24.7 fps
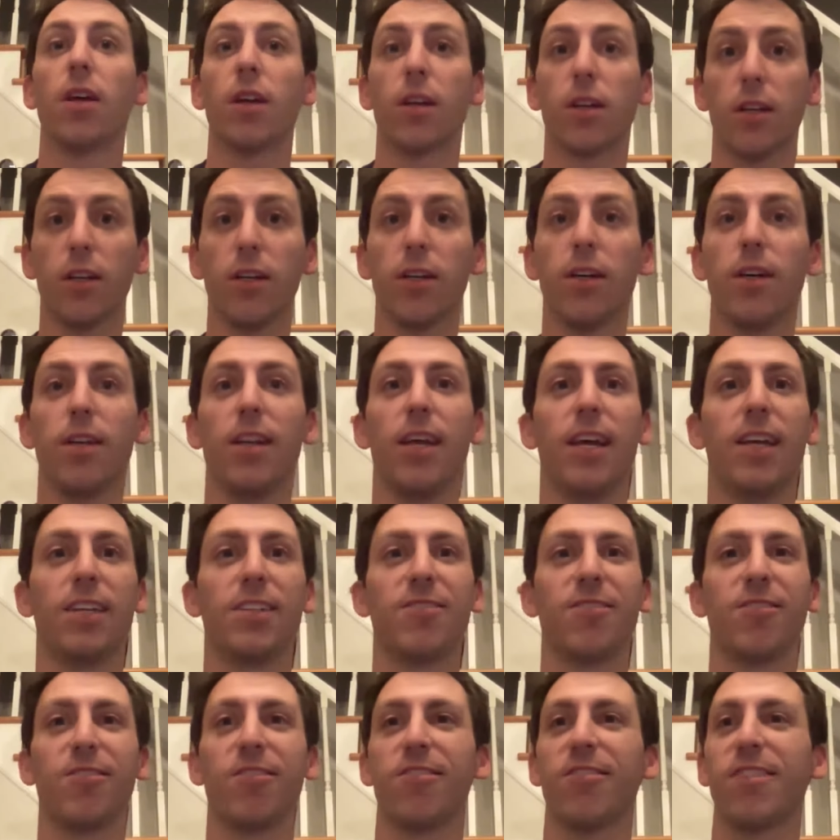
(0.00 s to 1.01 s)
Good,
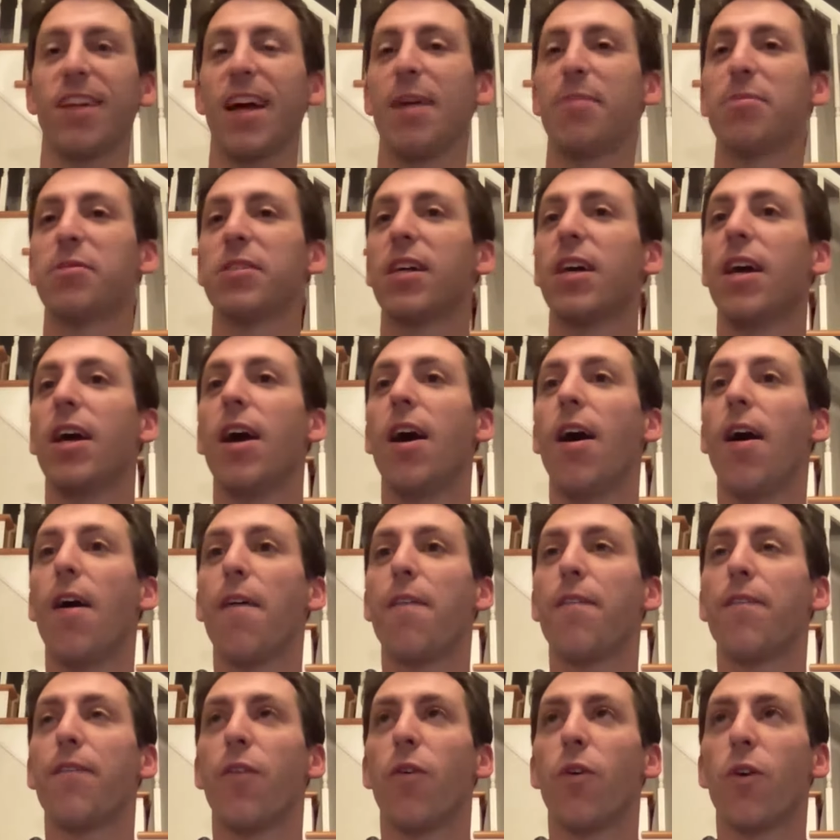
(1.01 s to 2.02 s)
hands are in our laps.
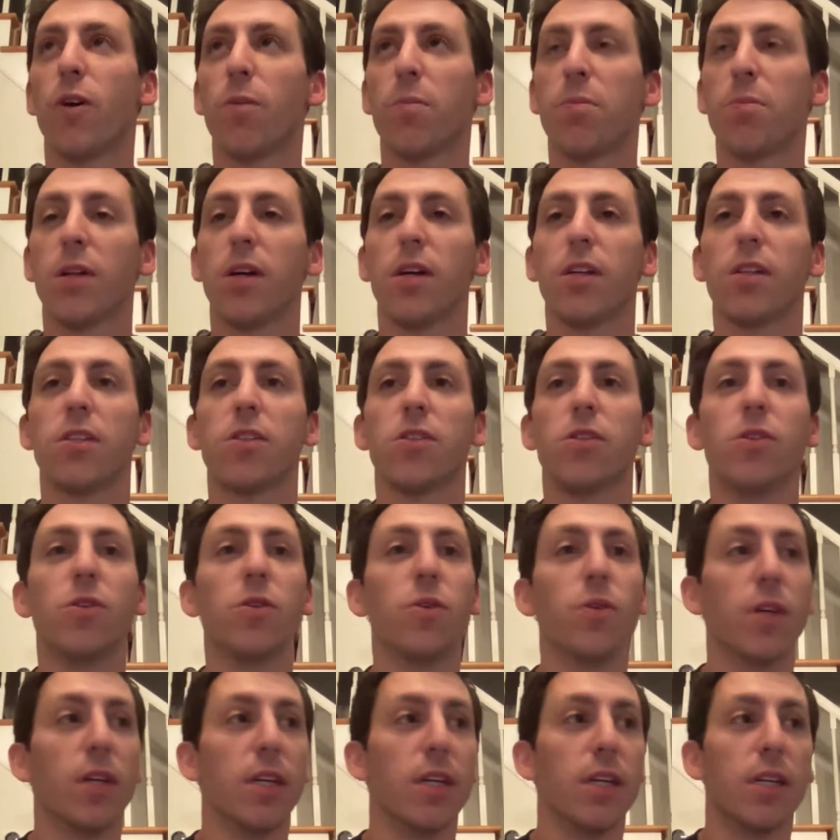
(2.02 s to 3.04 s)
4 plus
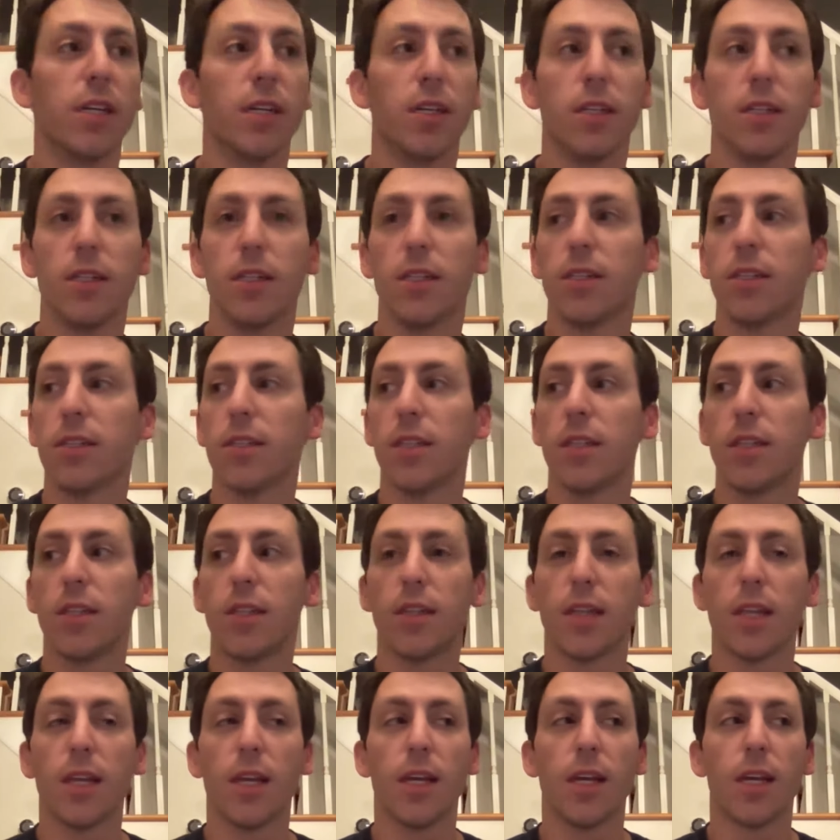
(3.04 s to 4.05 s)
2 is
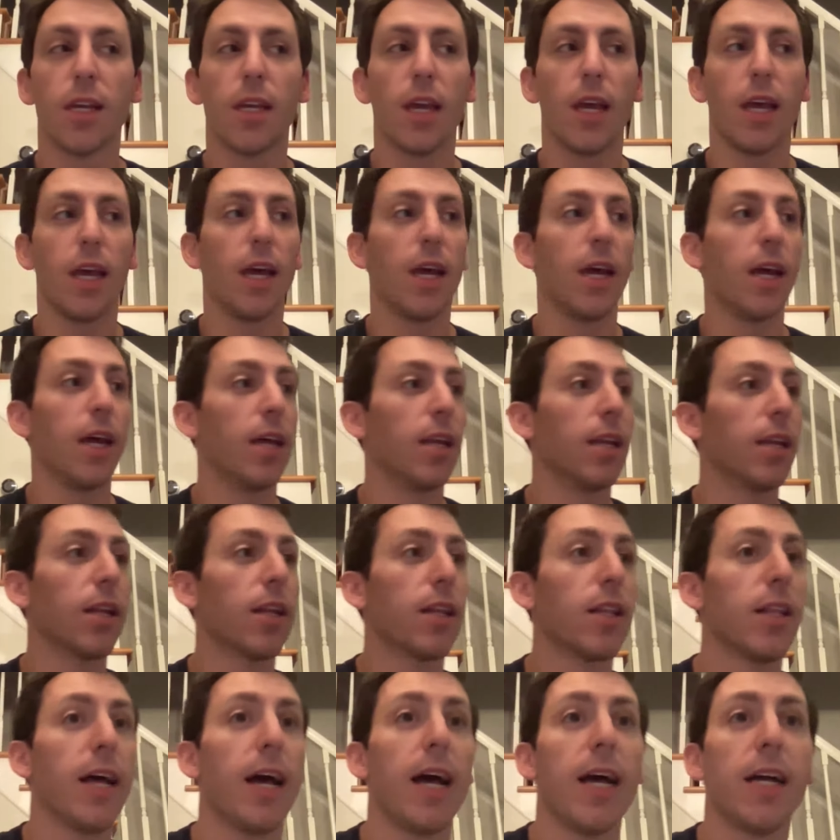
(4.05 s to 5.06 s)
think and
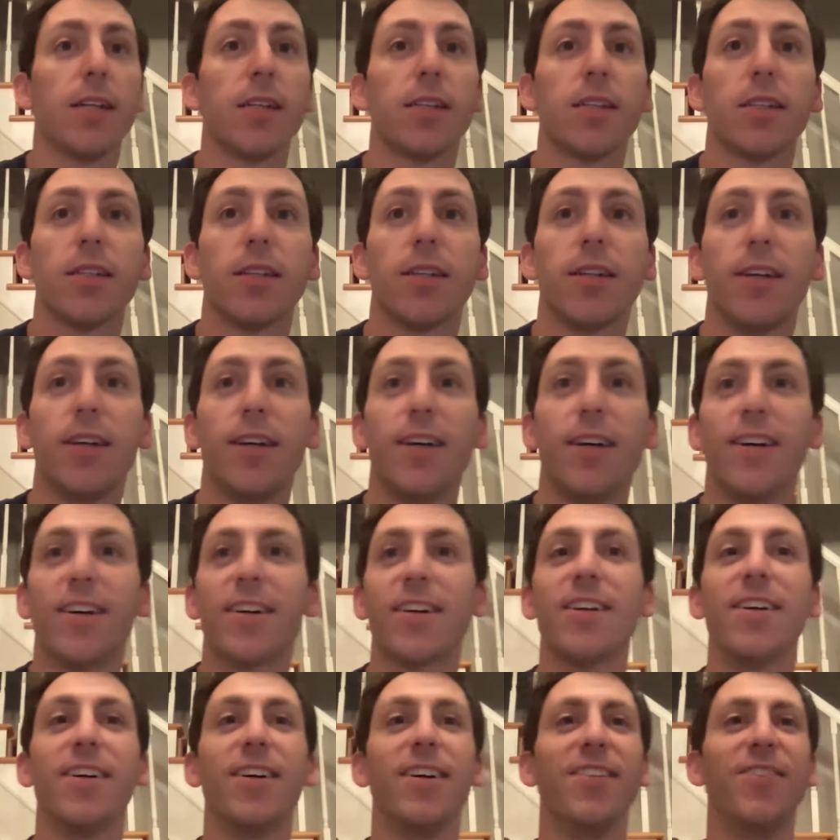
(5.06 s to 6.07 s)
class.
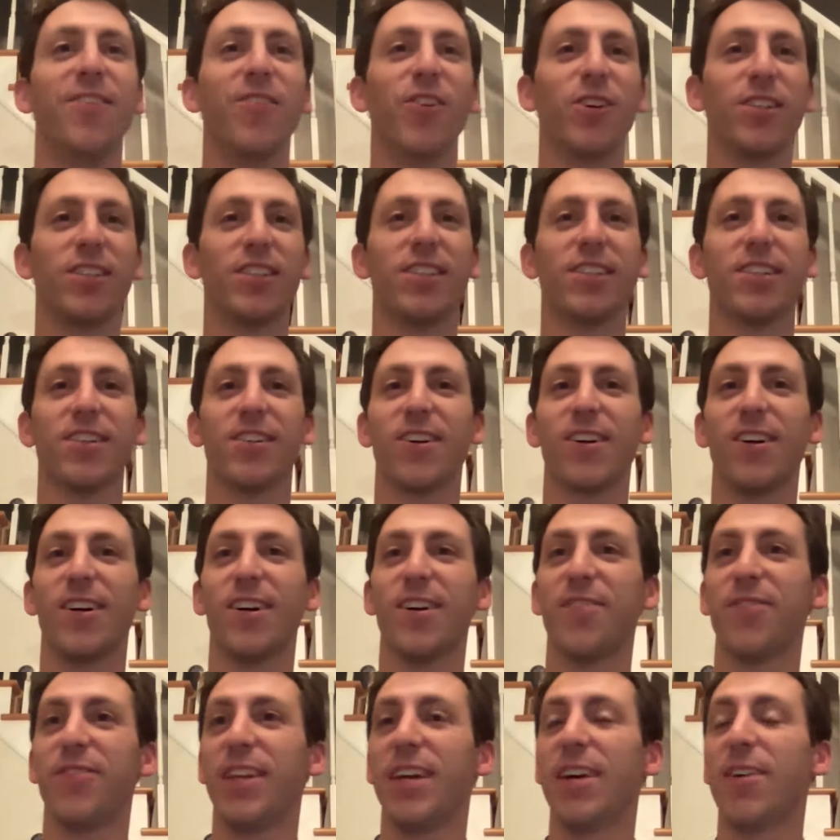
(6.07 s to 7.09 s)
Good, voices are
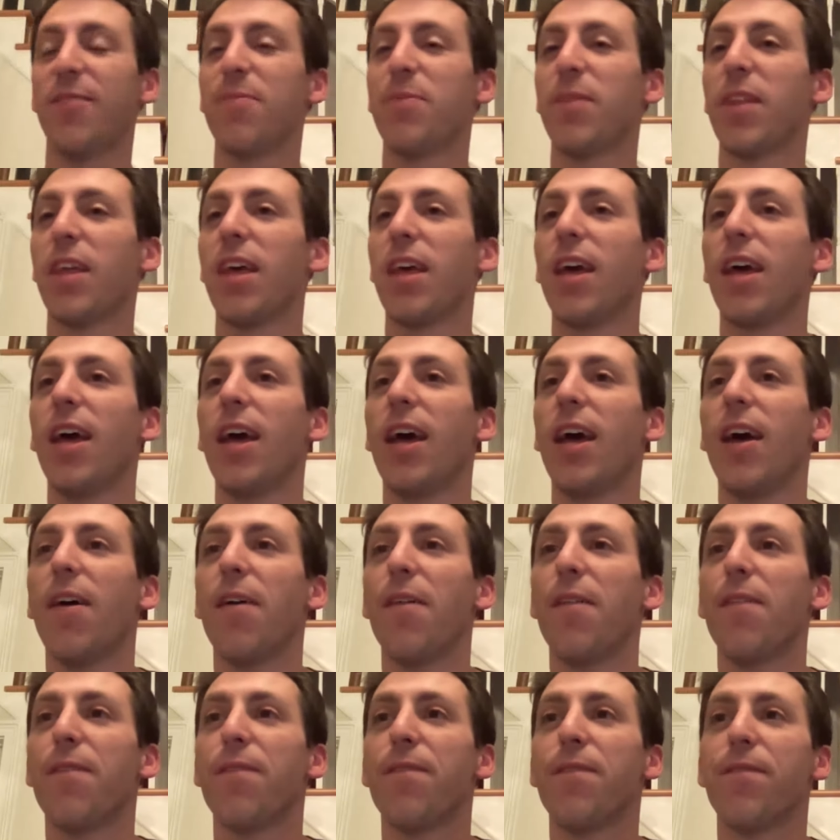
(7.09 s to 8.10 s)
off now.
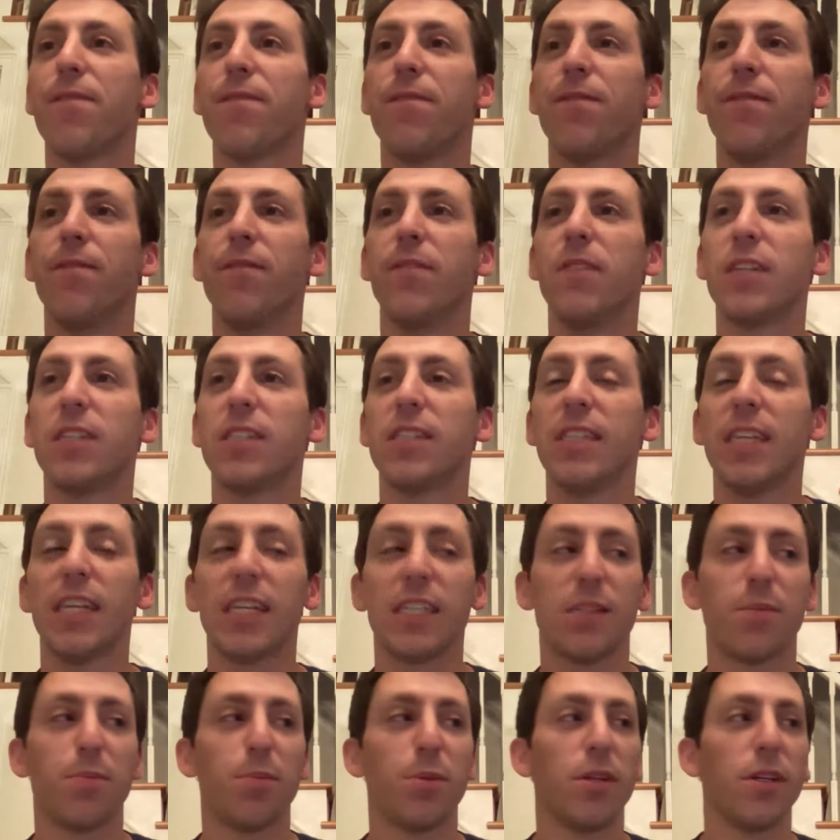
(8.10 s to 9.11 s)

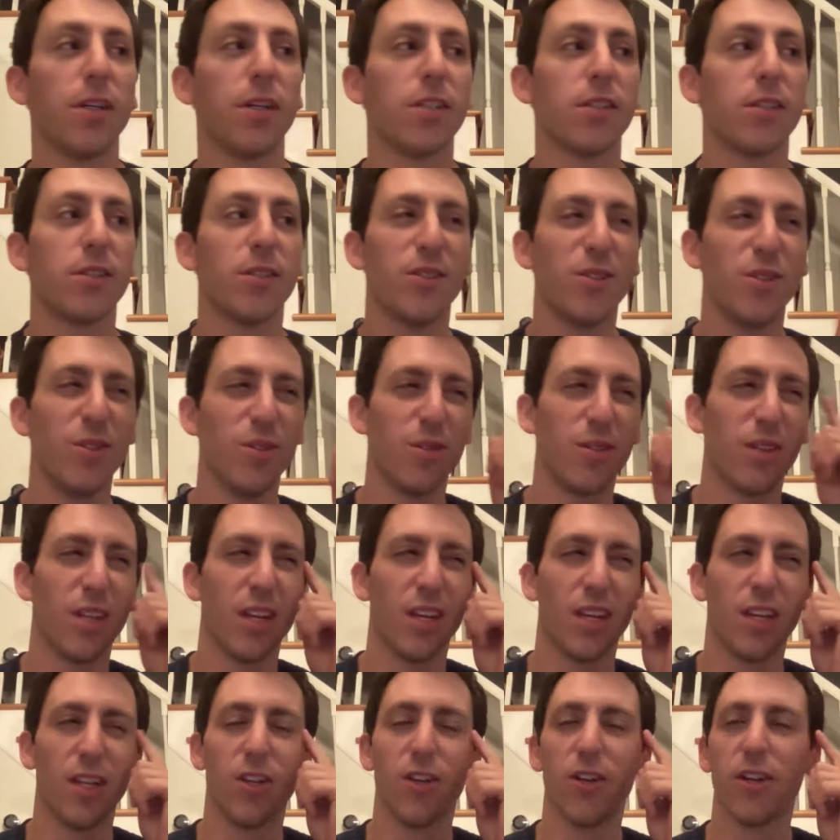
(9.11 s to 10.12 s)
6 plus 2,
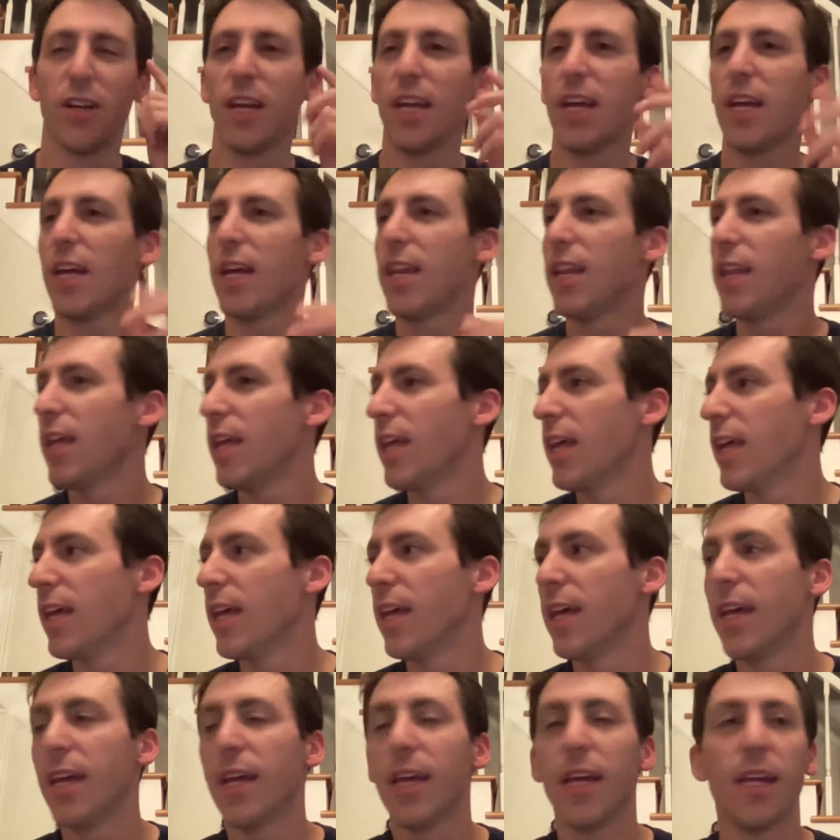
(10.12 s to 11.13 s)
think in your head
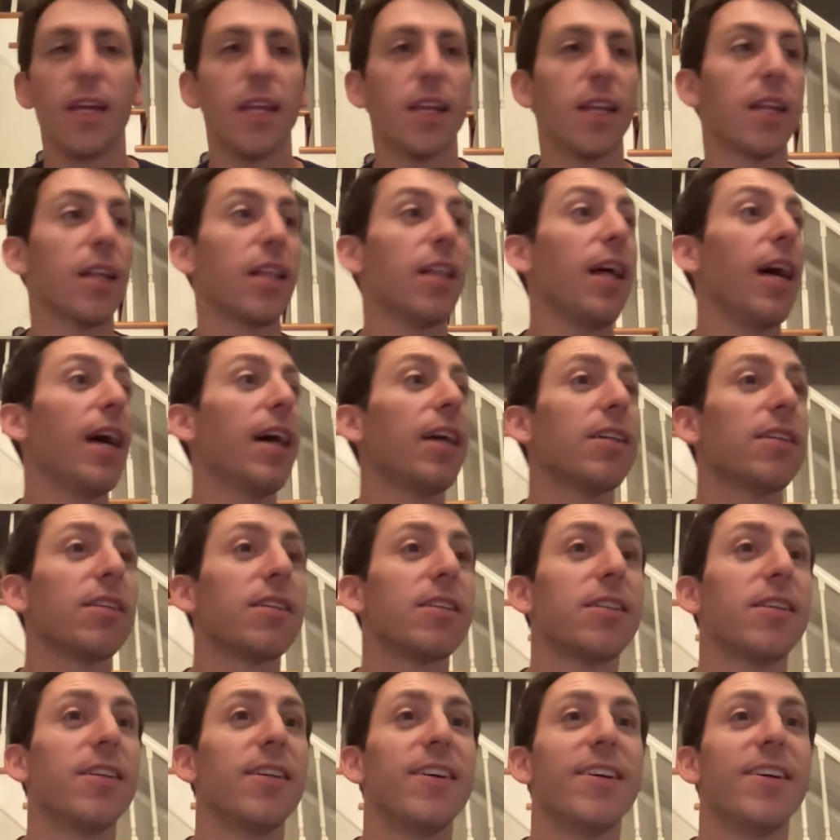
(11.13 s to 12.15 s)
and class.